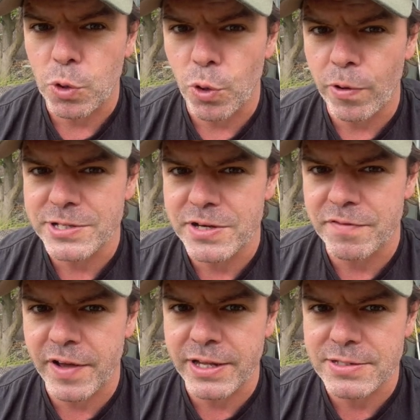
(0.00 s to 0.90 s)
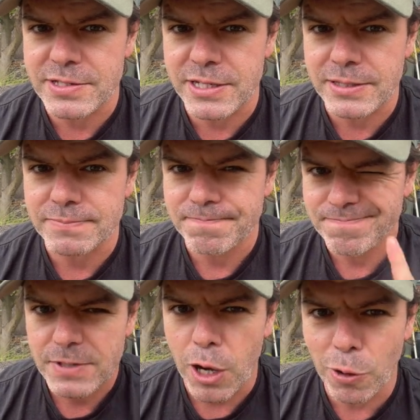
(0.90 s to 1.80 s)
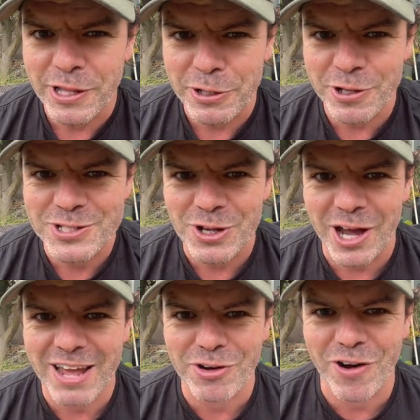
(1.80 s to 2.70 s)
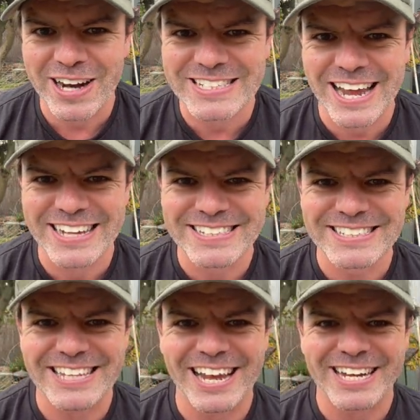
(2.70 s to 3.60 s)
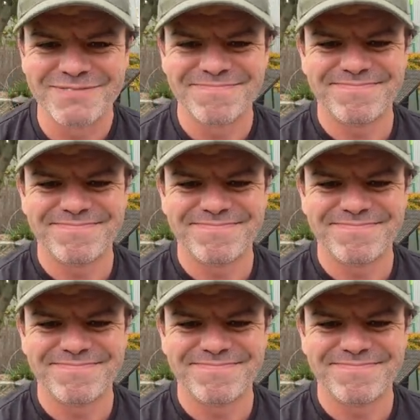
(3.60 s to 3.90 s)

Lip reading: Or is it a vacancy? I'll let you decide. Have a great day. See ya.